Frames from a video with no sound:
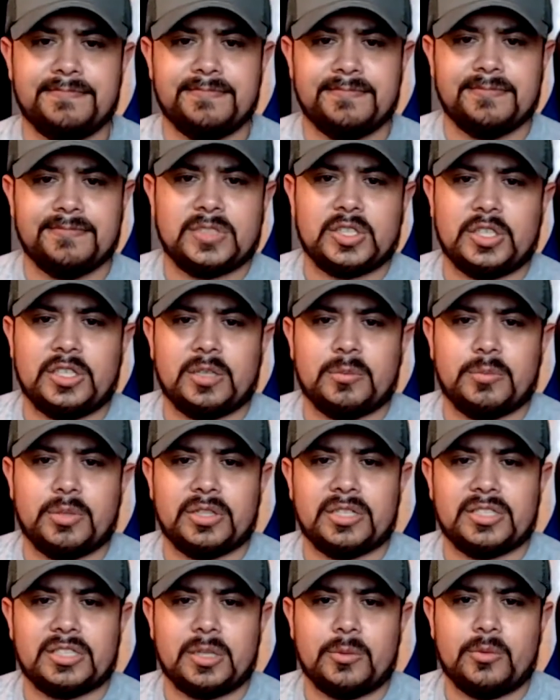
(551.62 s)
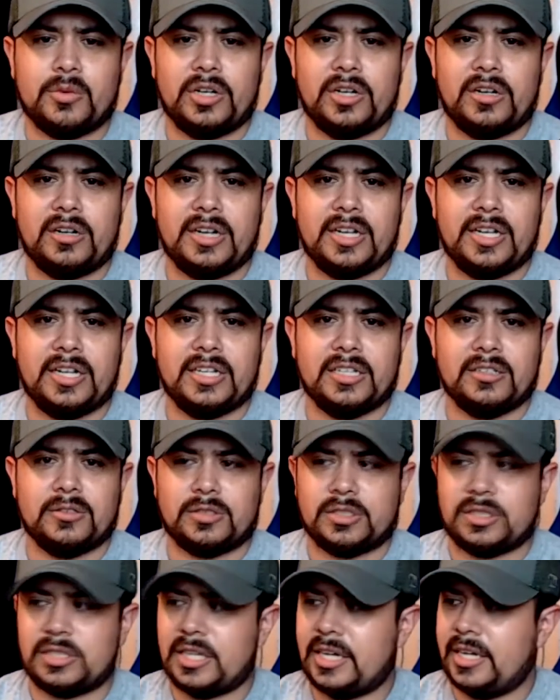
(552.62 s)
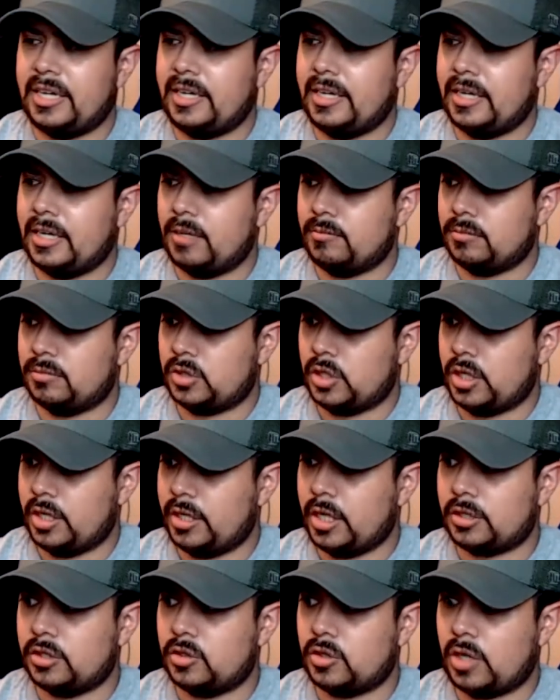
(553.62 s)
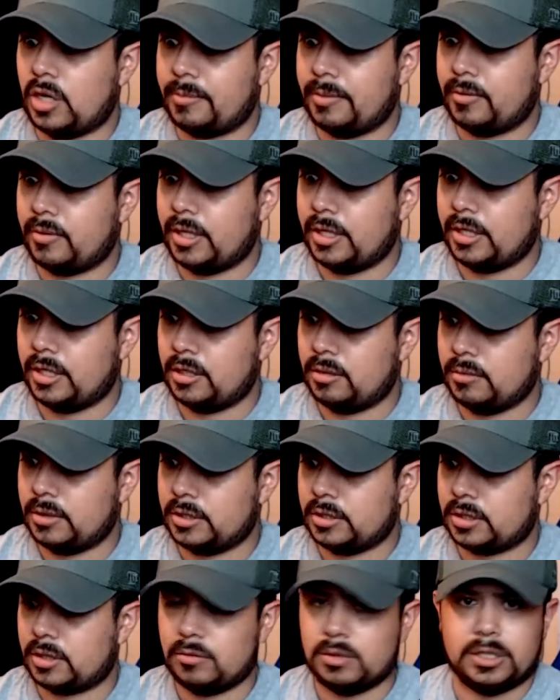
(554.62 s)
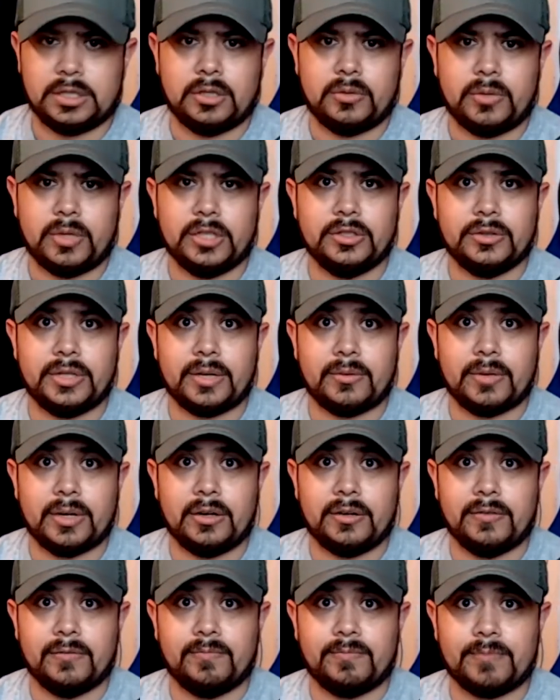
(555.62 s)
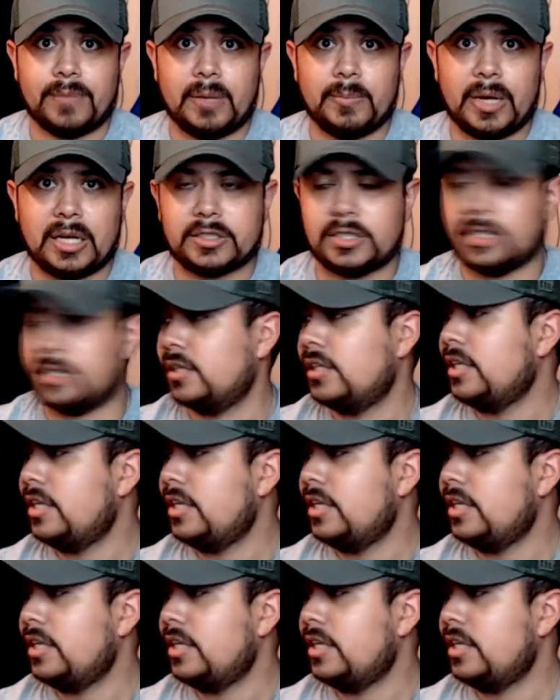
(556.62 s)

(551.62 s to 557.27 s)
So you can put this somewhere and it'll stay, and I'm trying not to drop it right now because I really don't want to do that right on unboxing.